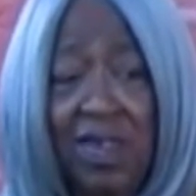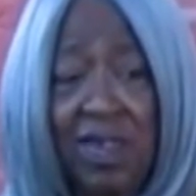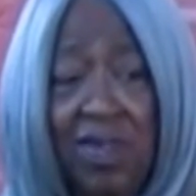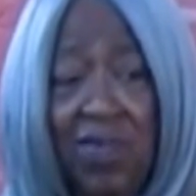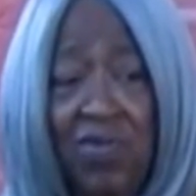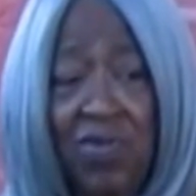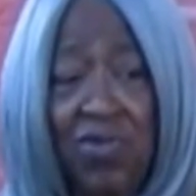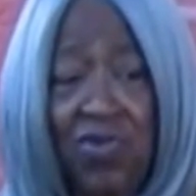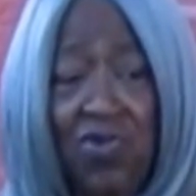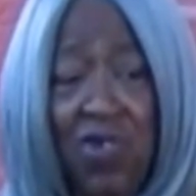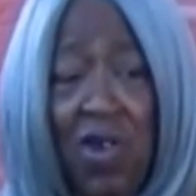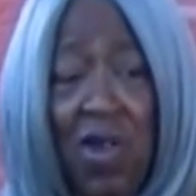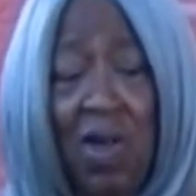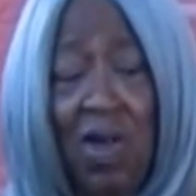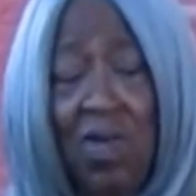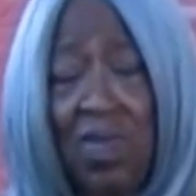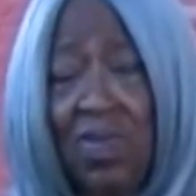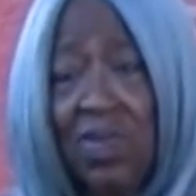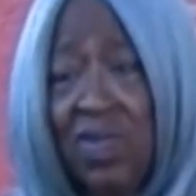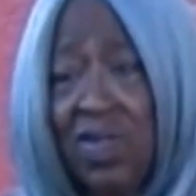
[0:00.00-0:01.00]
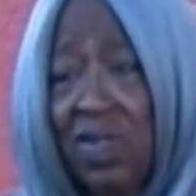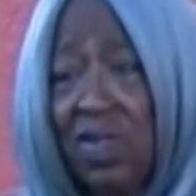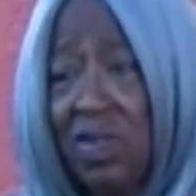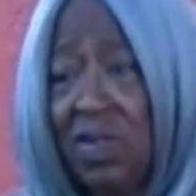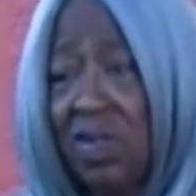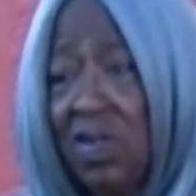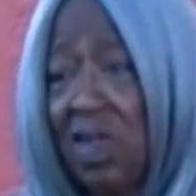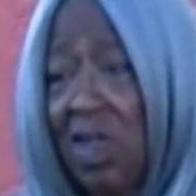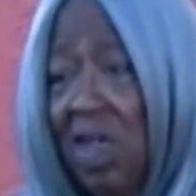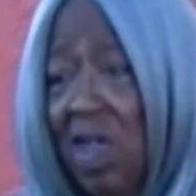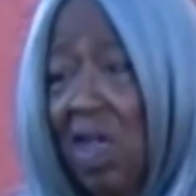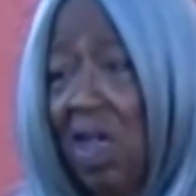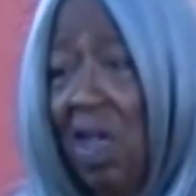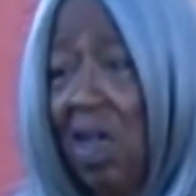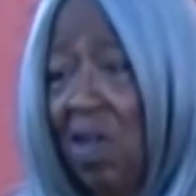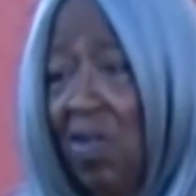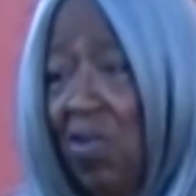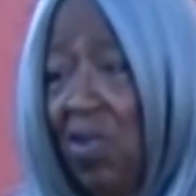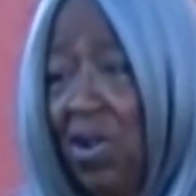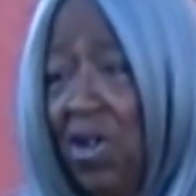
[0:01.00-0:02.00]
and drums
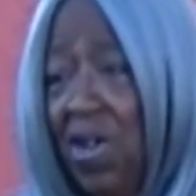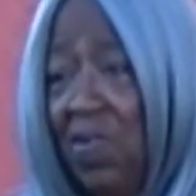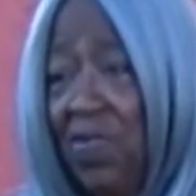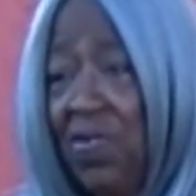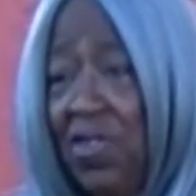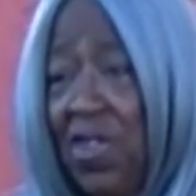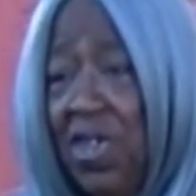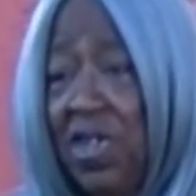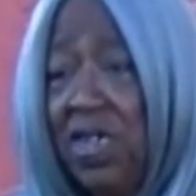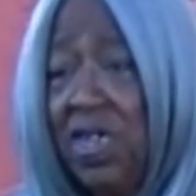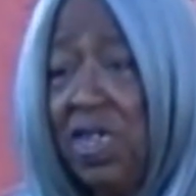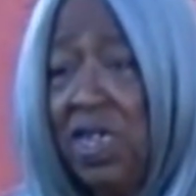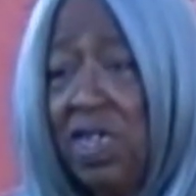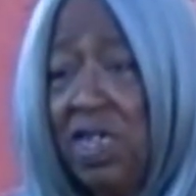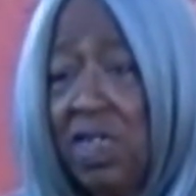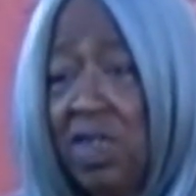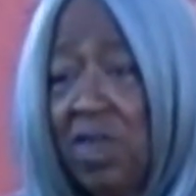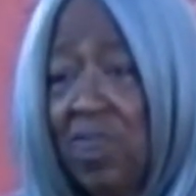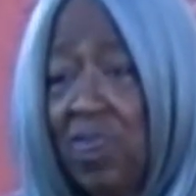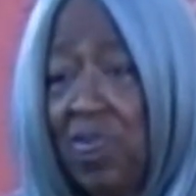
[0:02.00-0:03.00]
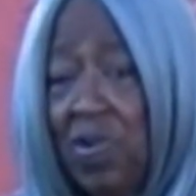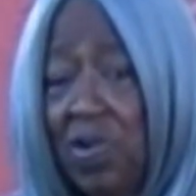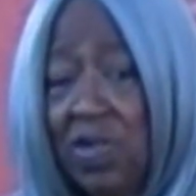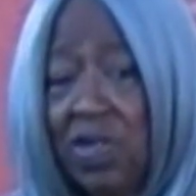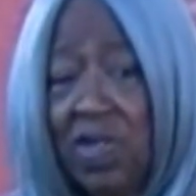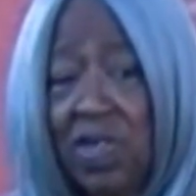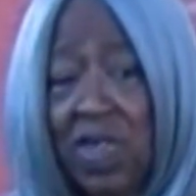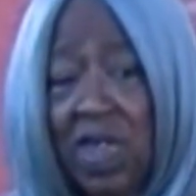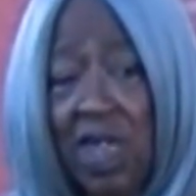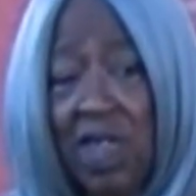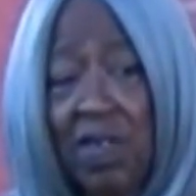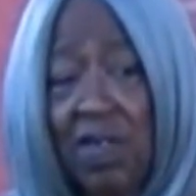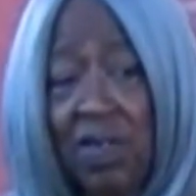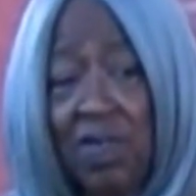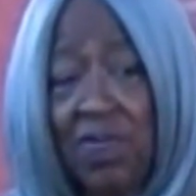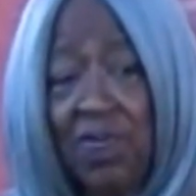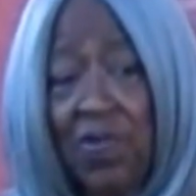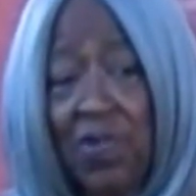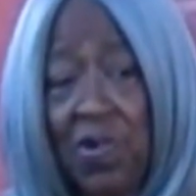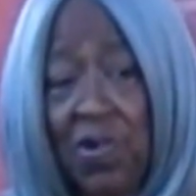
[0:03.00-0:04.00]
and whatever they needed to put together
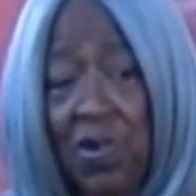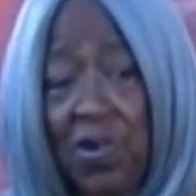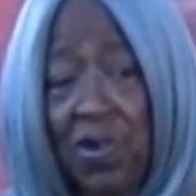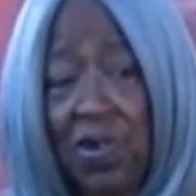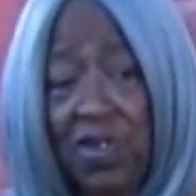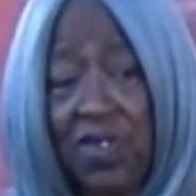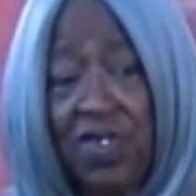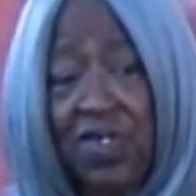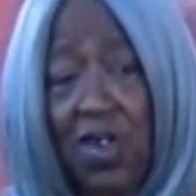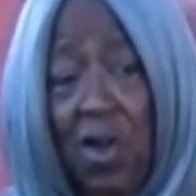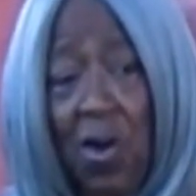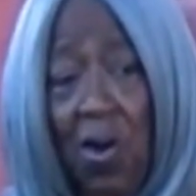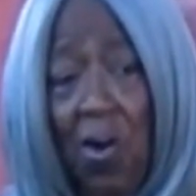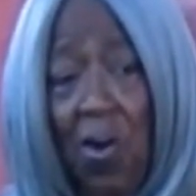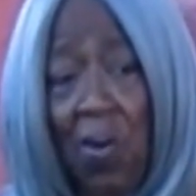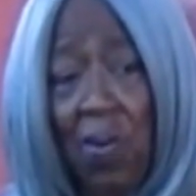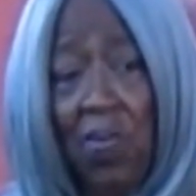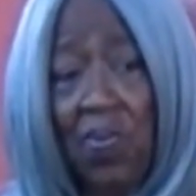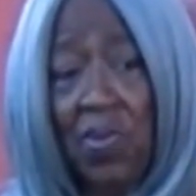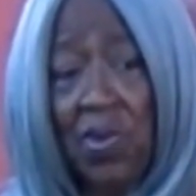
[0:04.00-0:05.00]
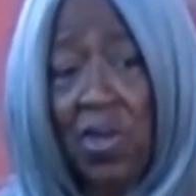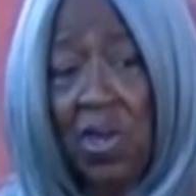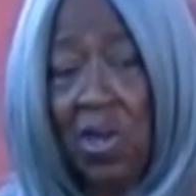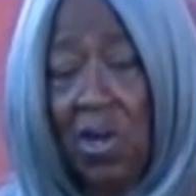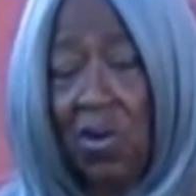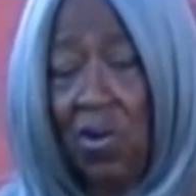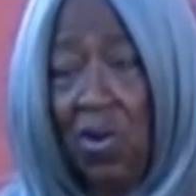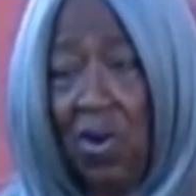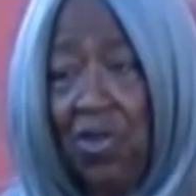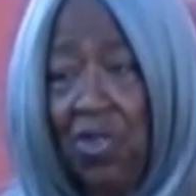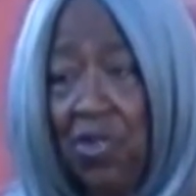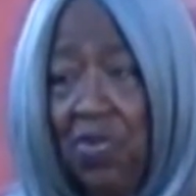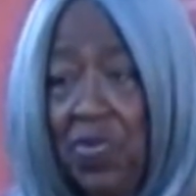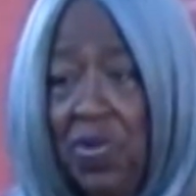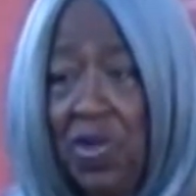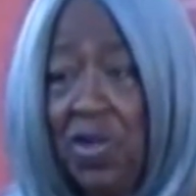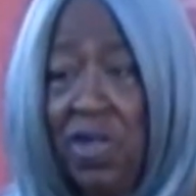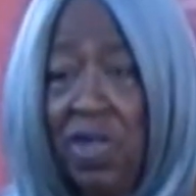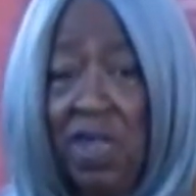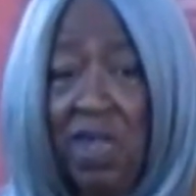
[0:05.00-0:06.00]
for a show. Whether it
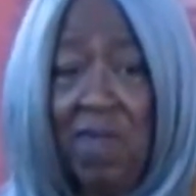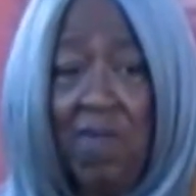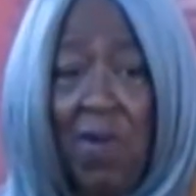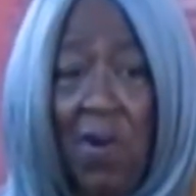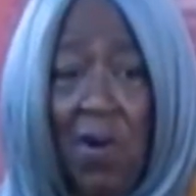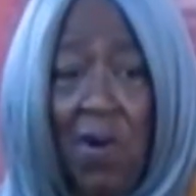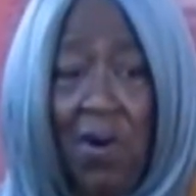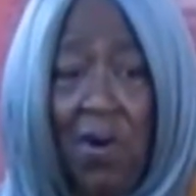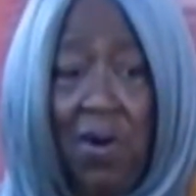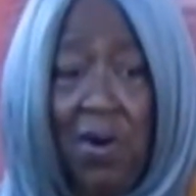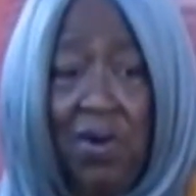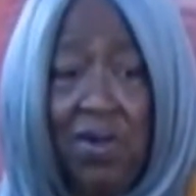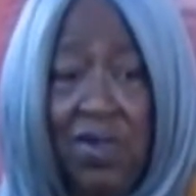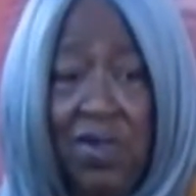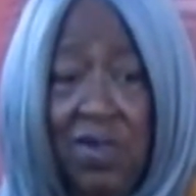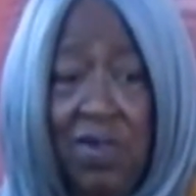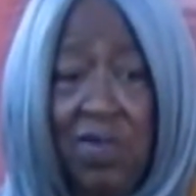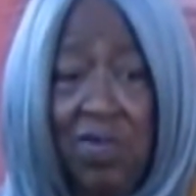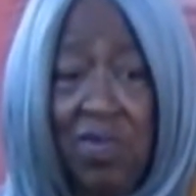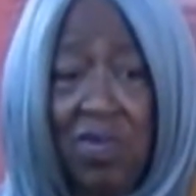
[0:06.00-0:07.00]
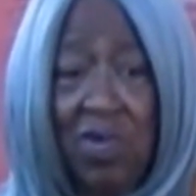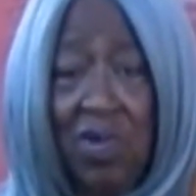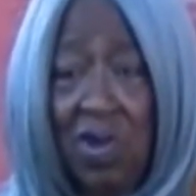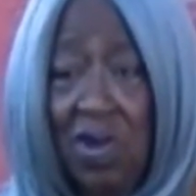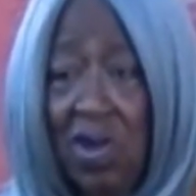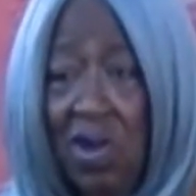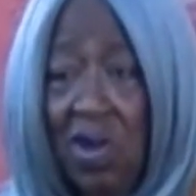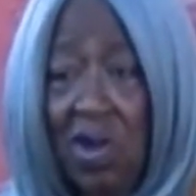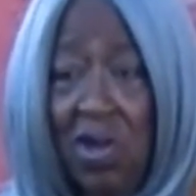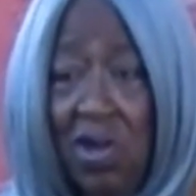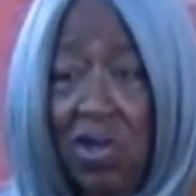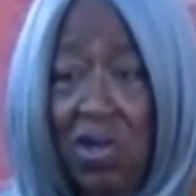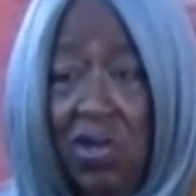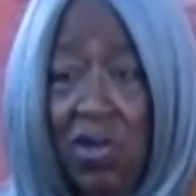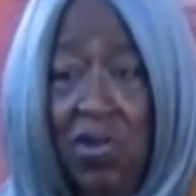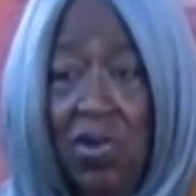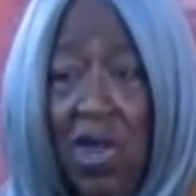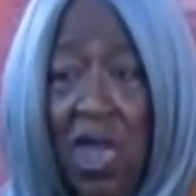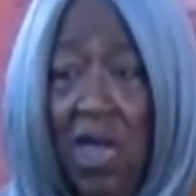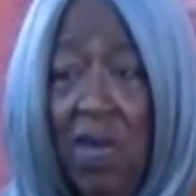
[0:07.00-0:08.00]
be keyboards, and,
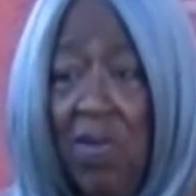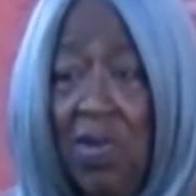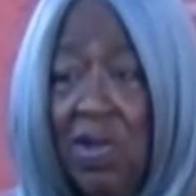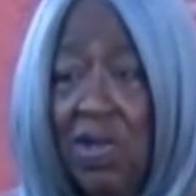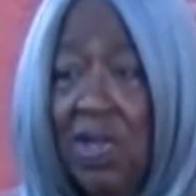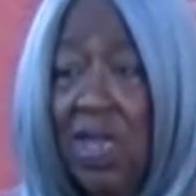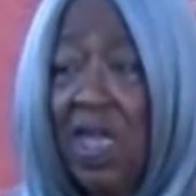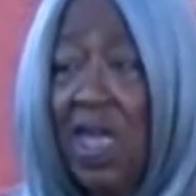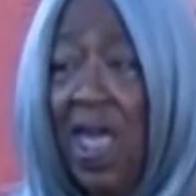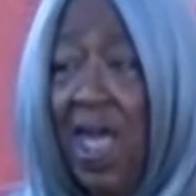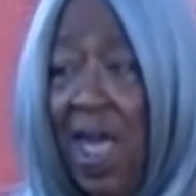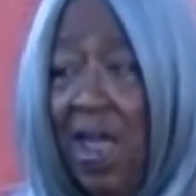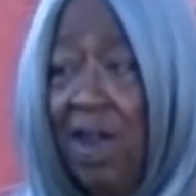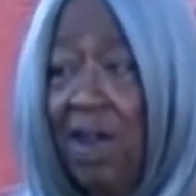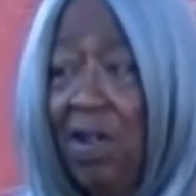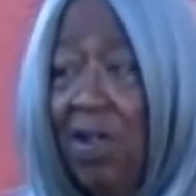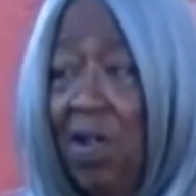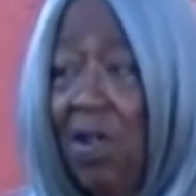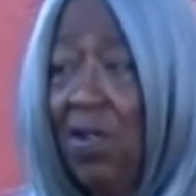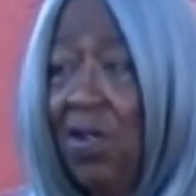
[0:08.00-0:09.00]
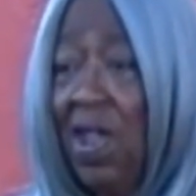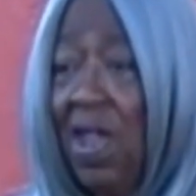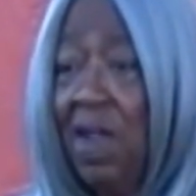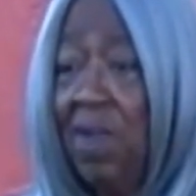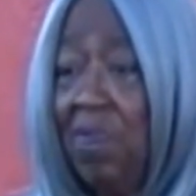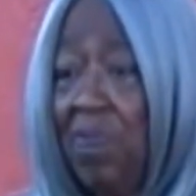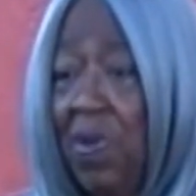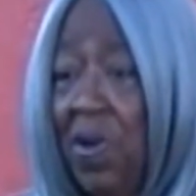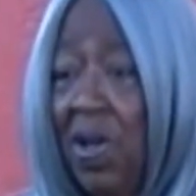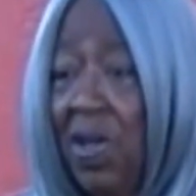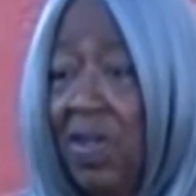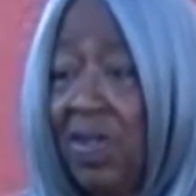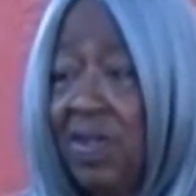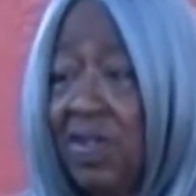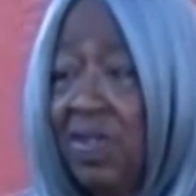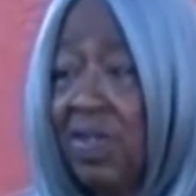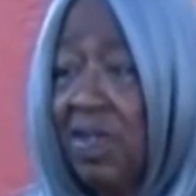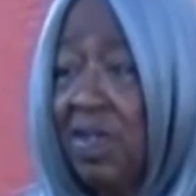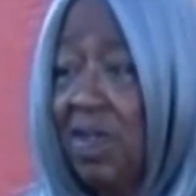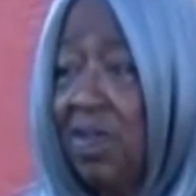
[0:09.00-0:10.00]
you name it, they had it on that bus,
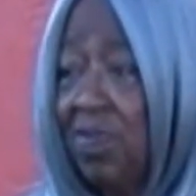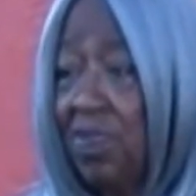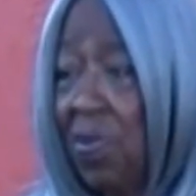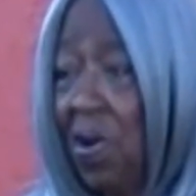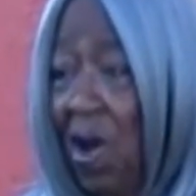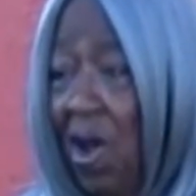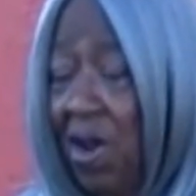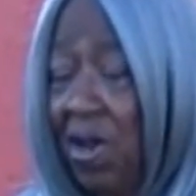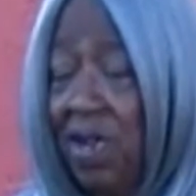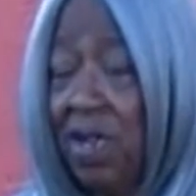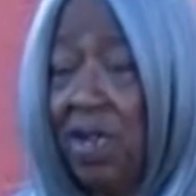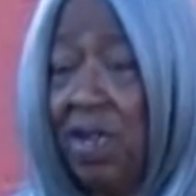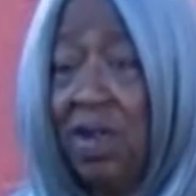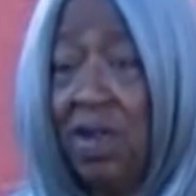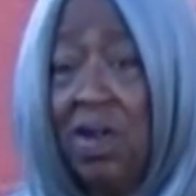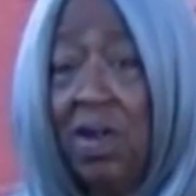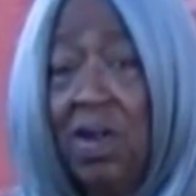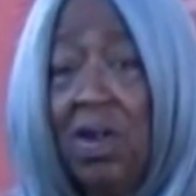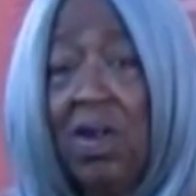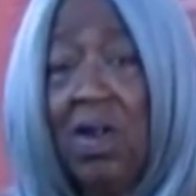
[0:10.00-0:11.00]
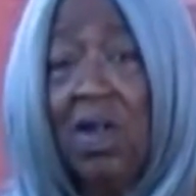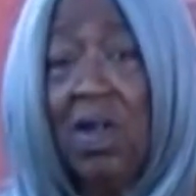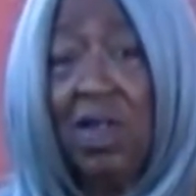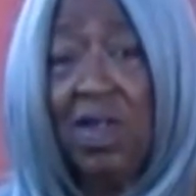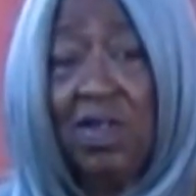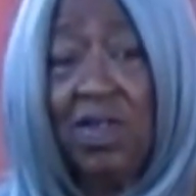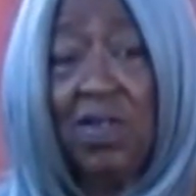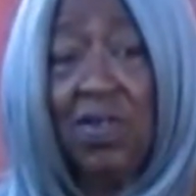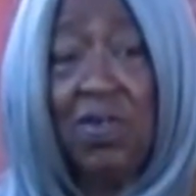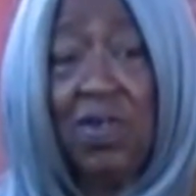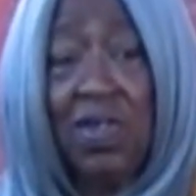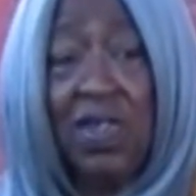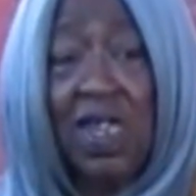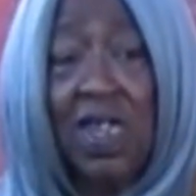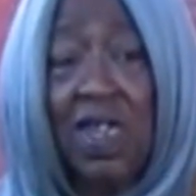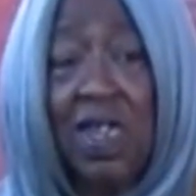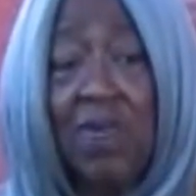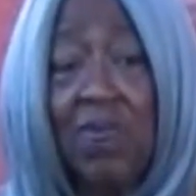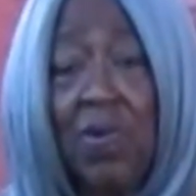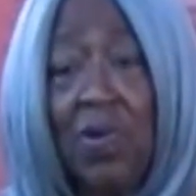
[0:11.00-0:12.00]
brought it here so that they
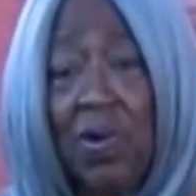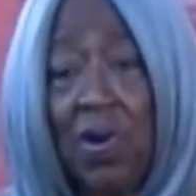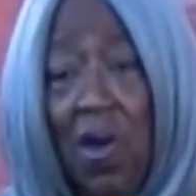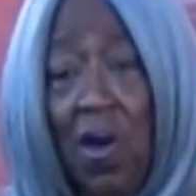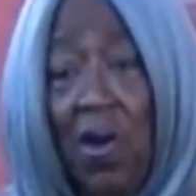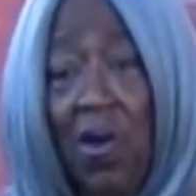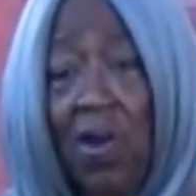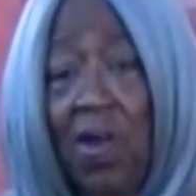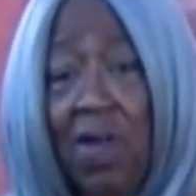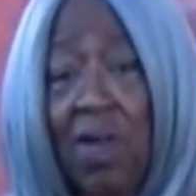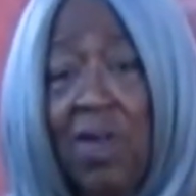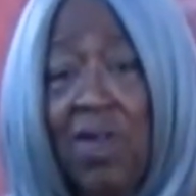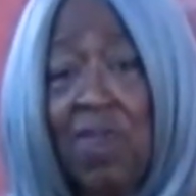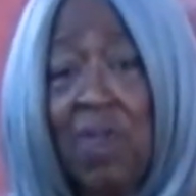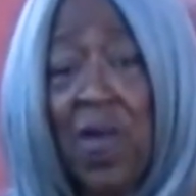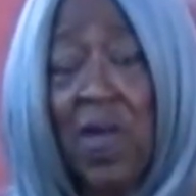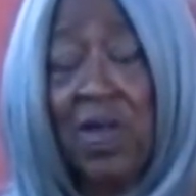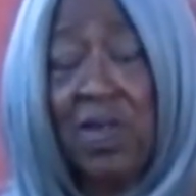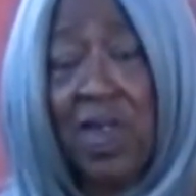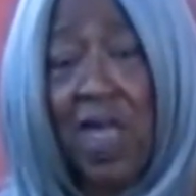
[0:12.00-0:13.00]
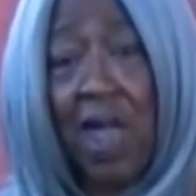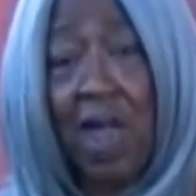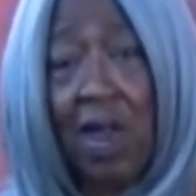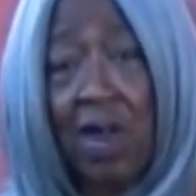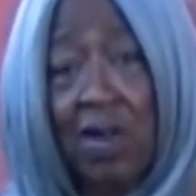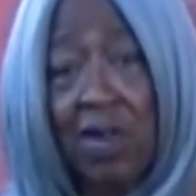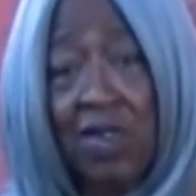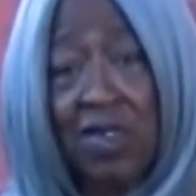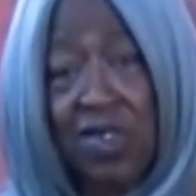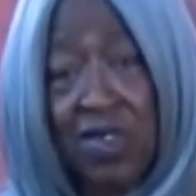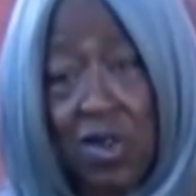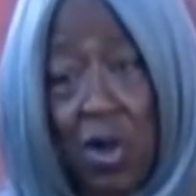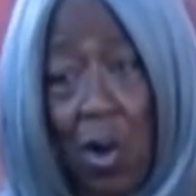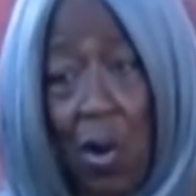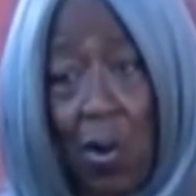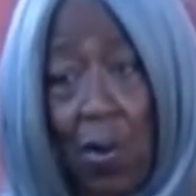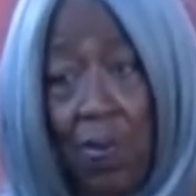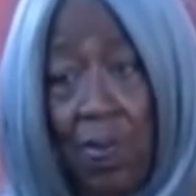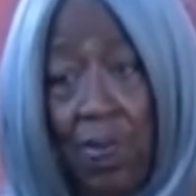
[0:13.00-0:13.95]
could put on a spectacular show.